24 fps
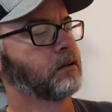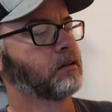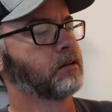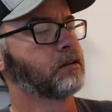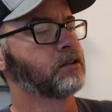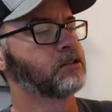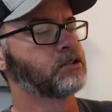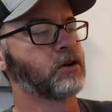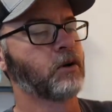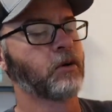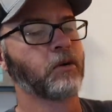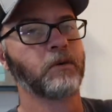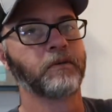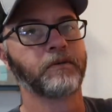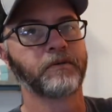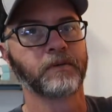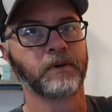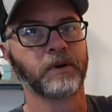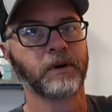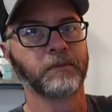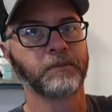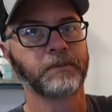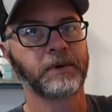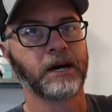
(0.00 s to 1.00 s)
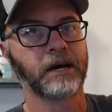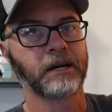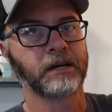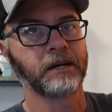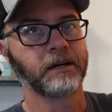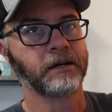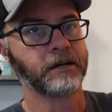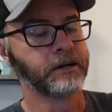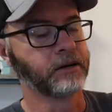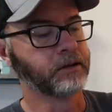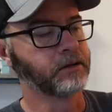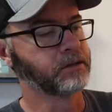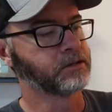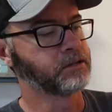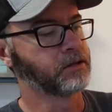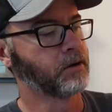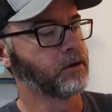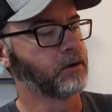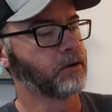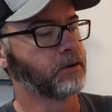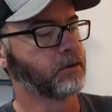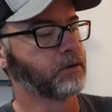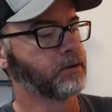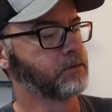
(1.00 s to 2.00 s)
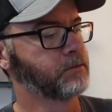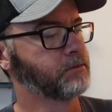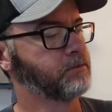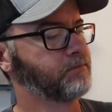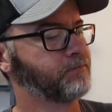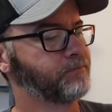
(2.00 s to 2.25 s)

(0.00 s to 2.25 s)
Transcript: This whole front pocket here is all